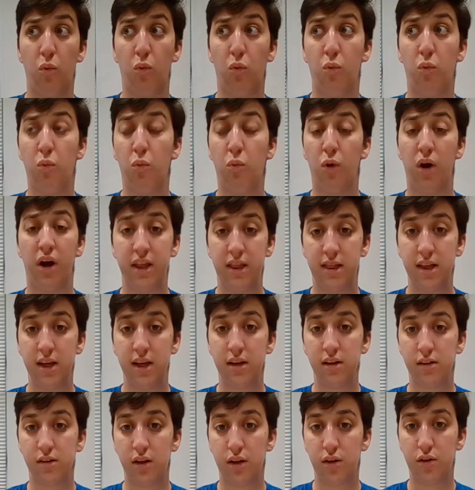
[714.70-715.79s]
why
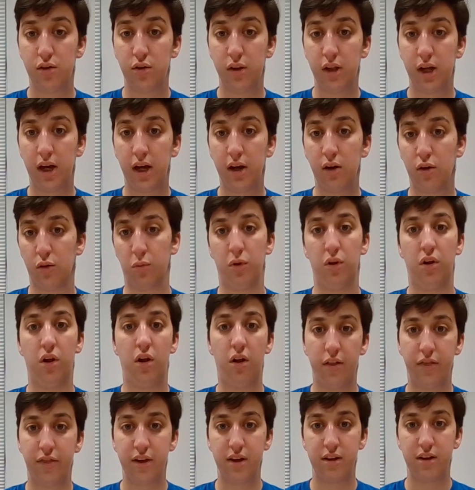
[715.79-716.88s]
things do that, or will
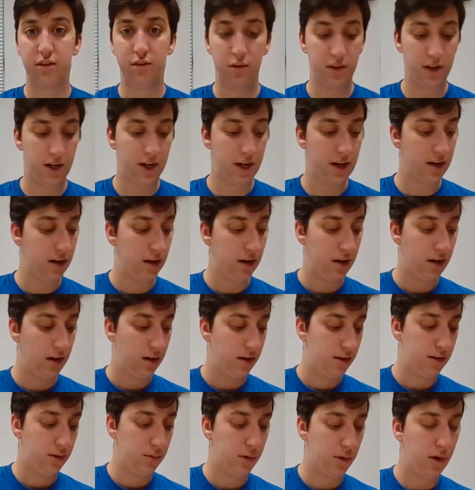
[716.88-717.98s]
all things do that.
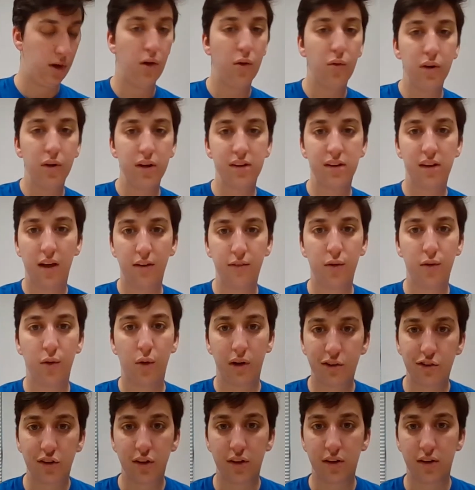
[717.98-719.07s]
So we always love
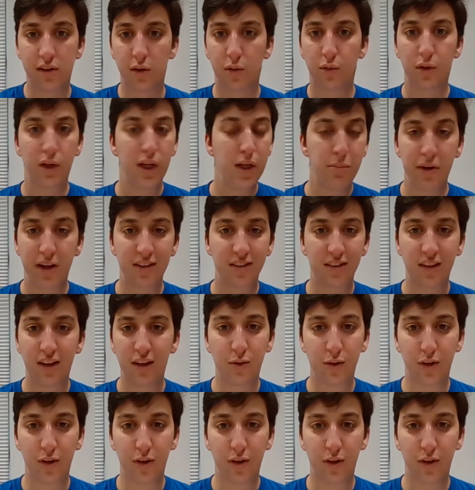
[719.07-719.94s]
questions, so keep asking